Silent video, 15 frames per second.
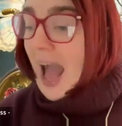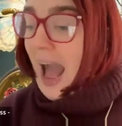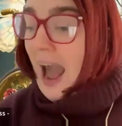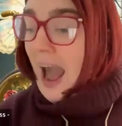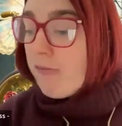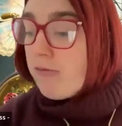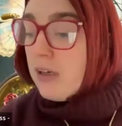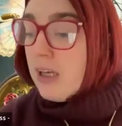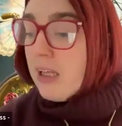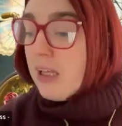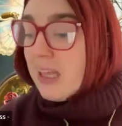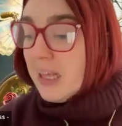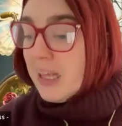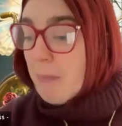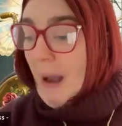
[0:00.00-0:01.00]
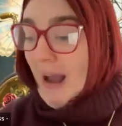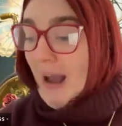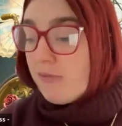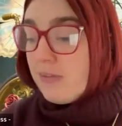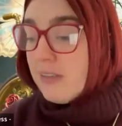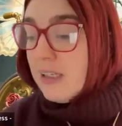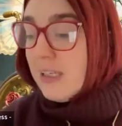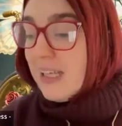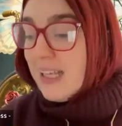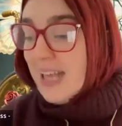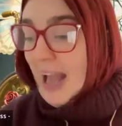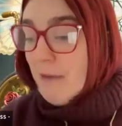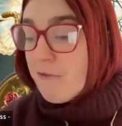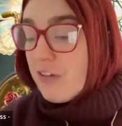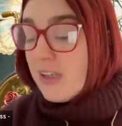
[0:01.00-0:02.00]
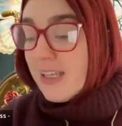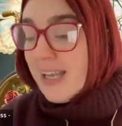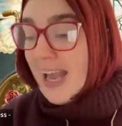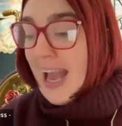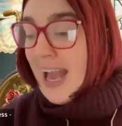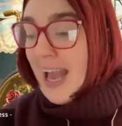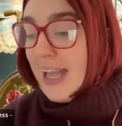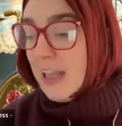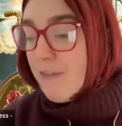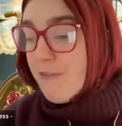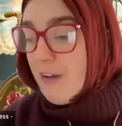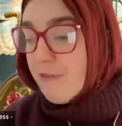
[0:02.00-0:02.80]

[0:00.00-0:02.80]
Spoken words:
Anne spanned 7 years,